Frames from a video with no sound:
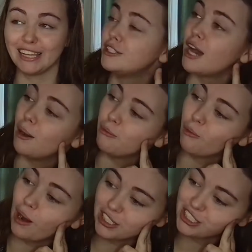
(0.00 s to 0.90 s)
Tom
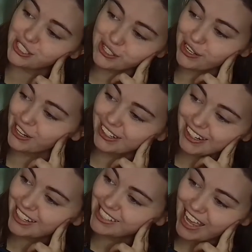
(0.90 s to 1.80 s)
watches her
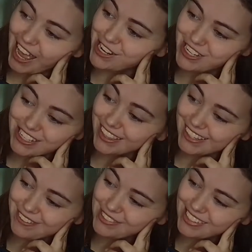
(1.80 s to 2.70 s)
as she
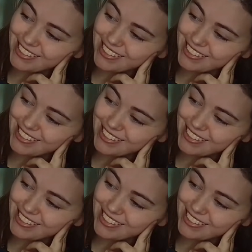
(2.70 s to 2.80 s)
leaves.